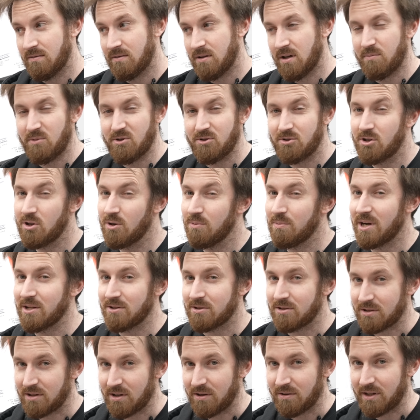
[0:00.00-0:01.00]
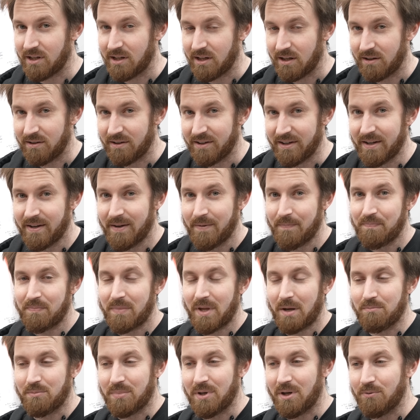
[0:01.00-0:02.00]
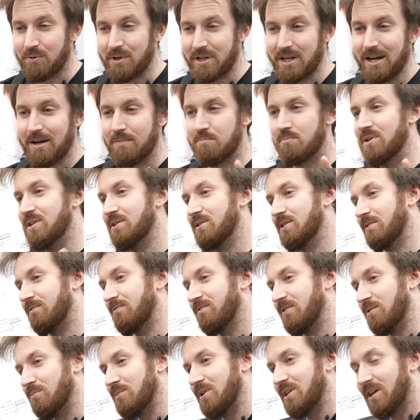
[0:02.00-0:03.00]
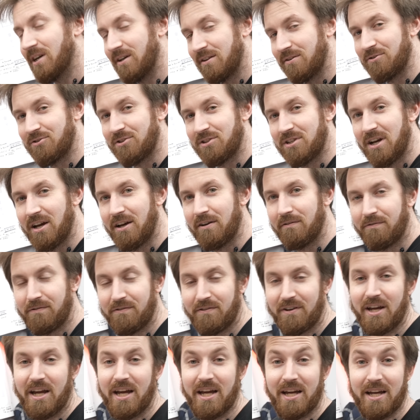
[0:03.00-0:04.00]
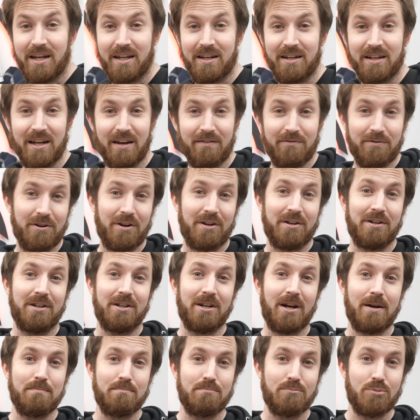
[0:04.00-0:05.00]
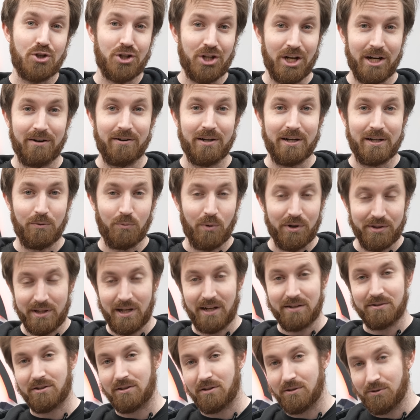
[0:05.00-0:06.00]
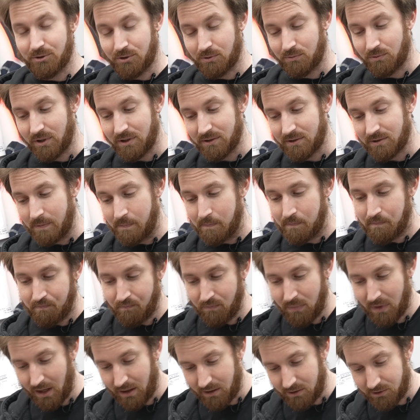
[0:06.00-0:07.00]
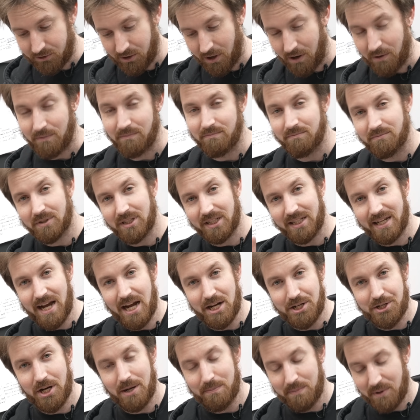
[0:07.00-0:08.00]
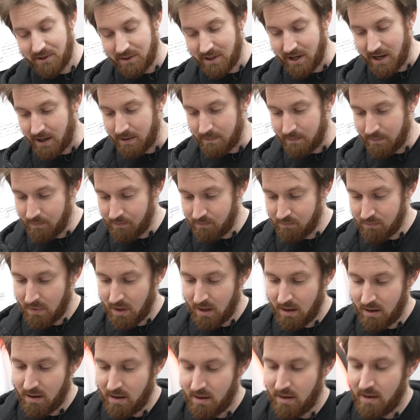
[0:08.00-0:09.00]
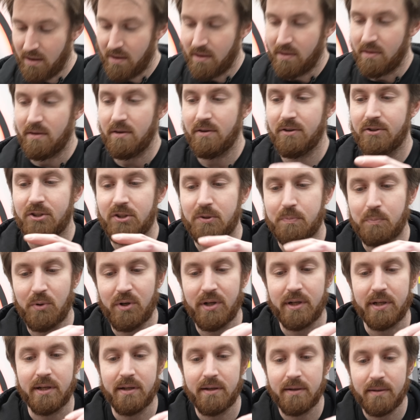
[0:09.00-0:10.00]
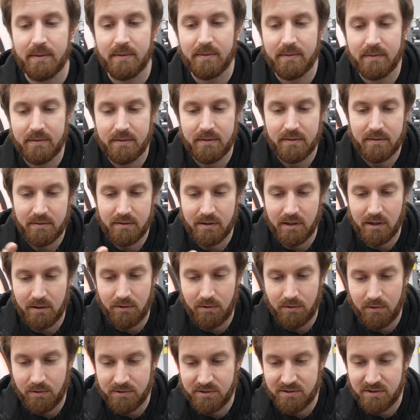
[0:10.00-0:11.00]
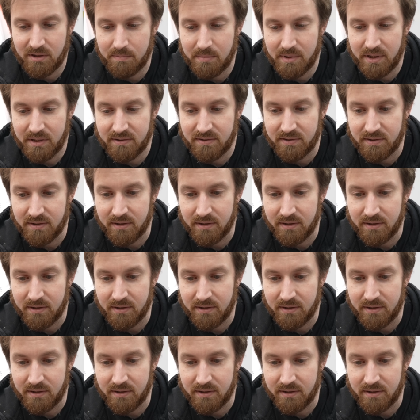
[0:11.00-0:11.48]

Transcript: almost two months ago now. But we got busy filming other stuff and never ended up sharing what that solution was. So to catch you up on that, the spring that holds the bits